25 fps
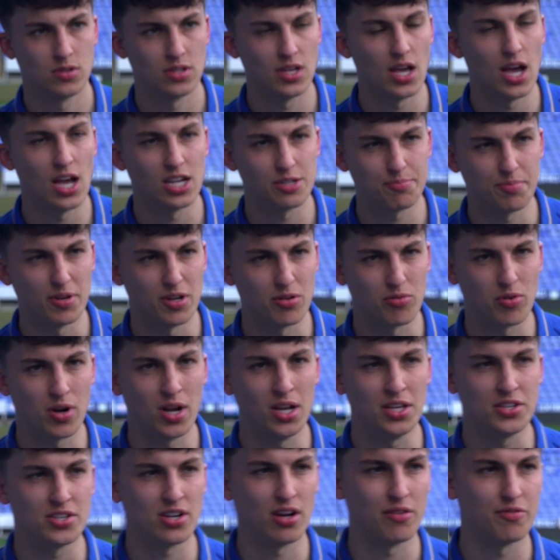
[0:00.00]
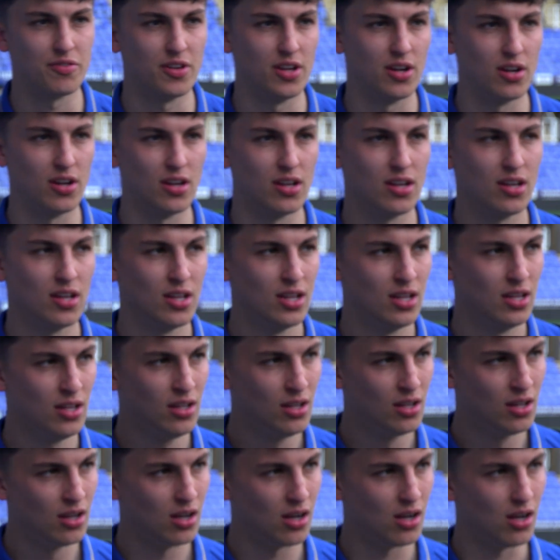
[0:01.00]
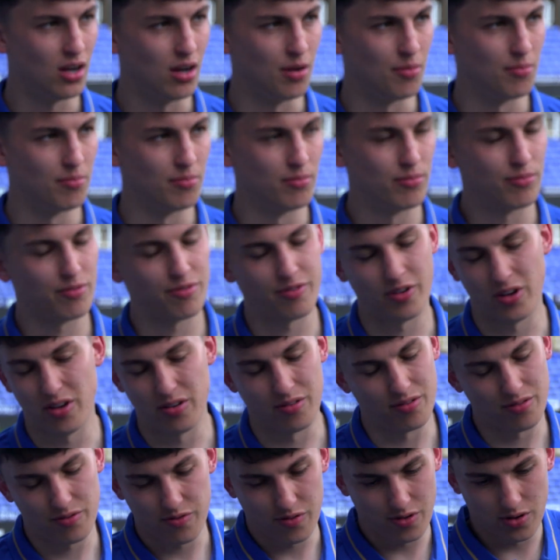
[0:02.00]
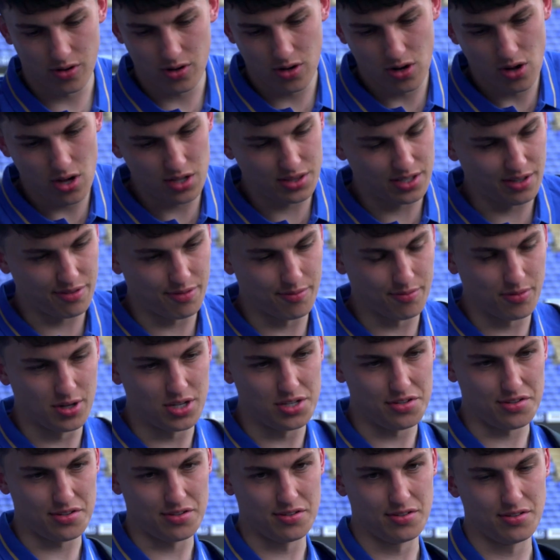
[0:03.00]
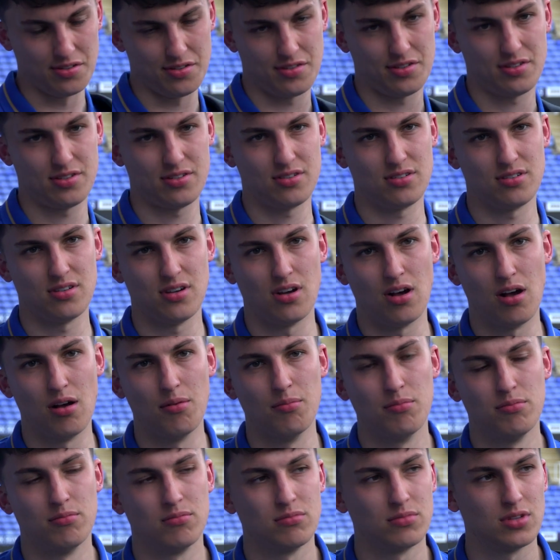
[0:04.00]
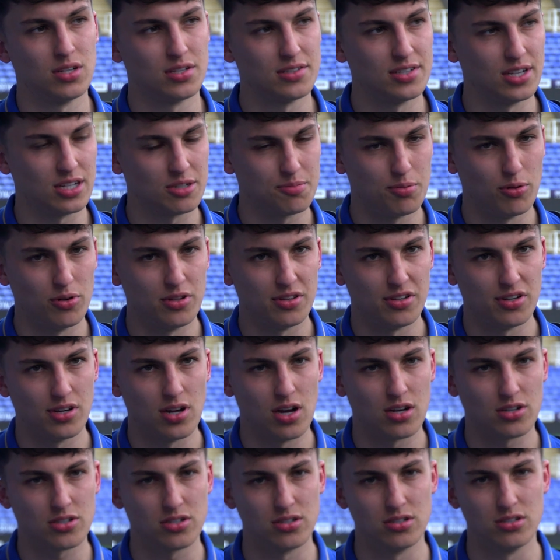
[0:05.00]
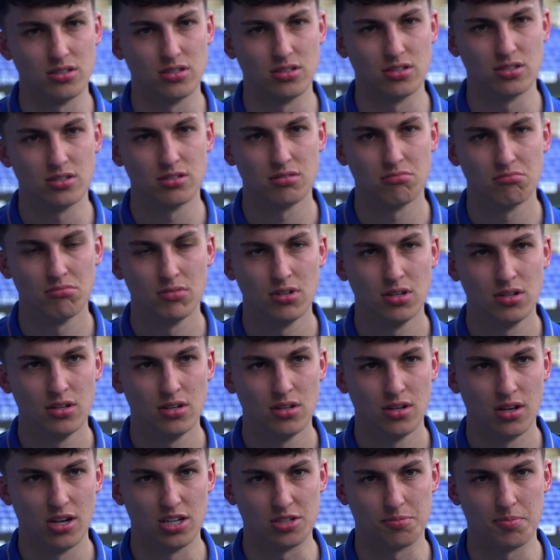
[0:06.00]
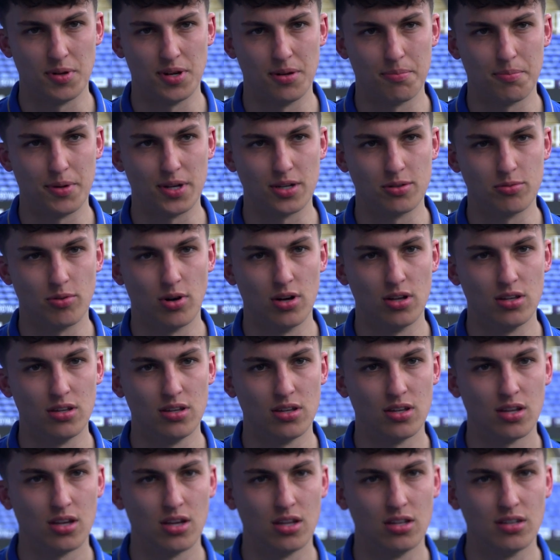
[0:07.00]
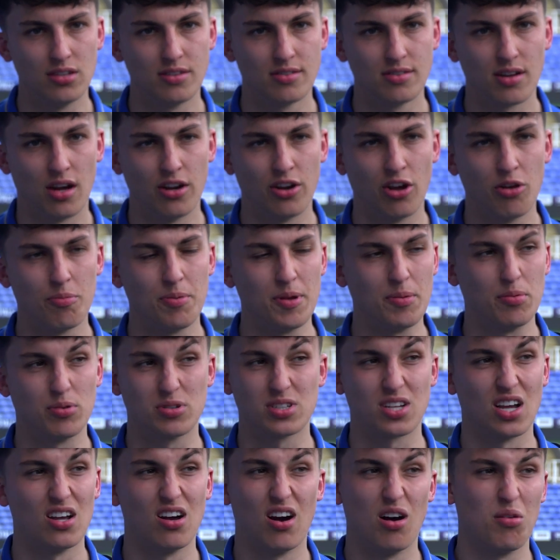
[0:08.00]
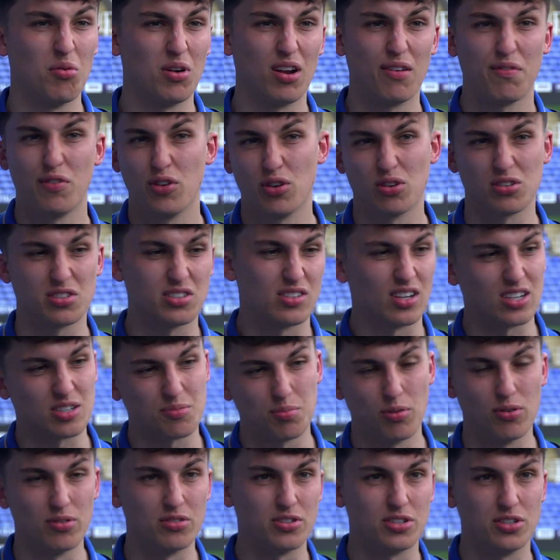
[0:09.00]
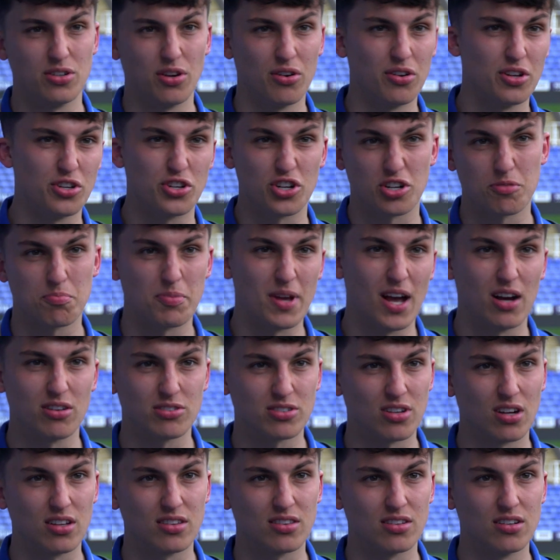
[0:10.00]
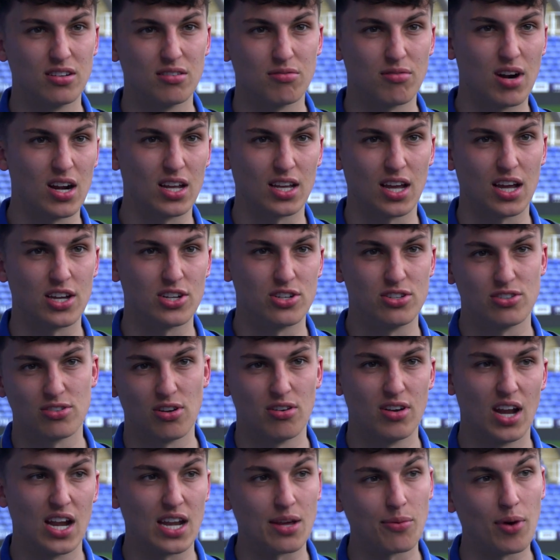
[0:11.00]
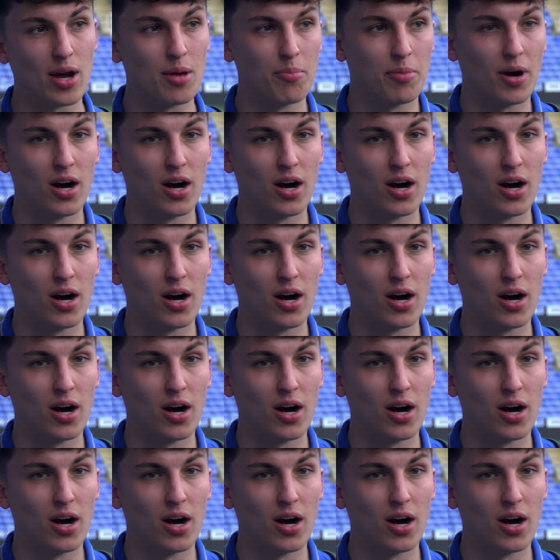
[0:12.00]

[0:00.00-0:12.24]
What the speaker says: Yeah, it's been a really tough year. For a lot of different reasons, the 6-point deduction has been a big one. And I know people say, oh, well, if you got 6 points, you'd only just be outside the relegation zone anyway.